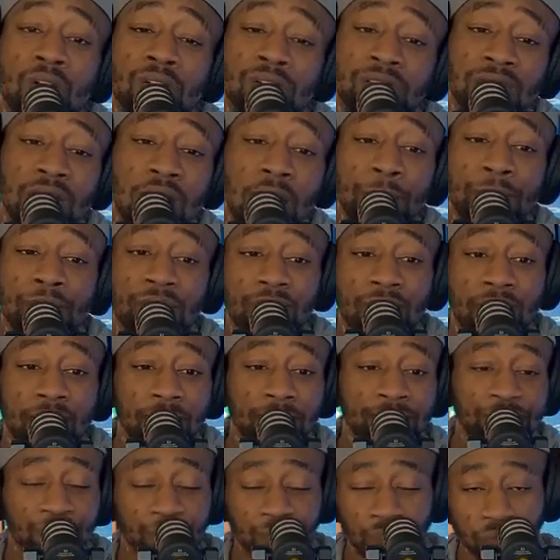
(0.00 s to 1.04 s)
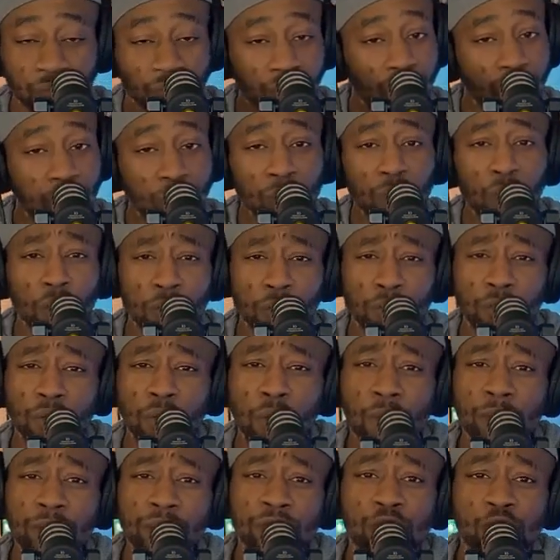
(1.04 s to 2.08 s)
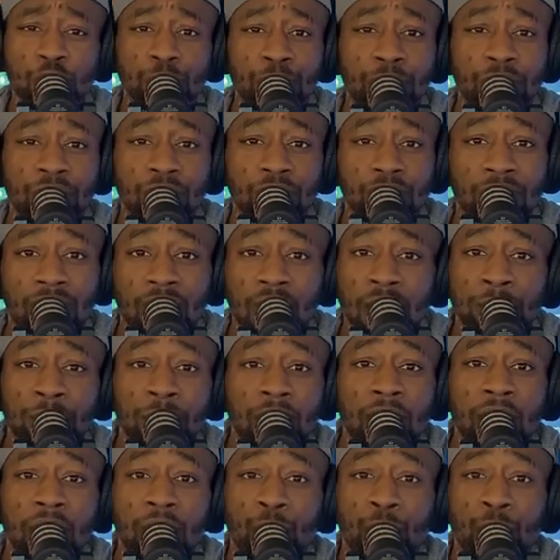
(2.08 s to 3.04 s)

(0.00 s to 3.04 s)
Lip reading: on top of that, you go and you spit your game.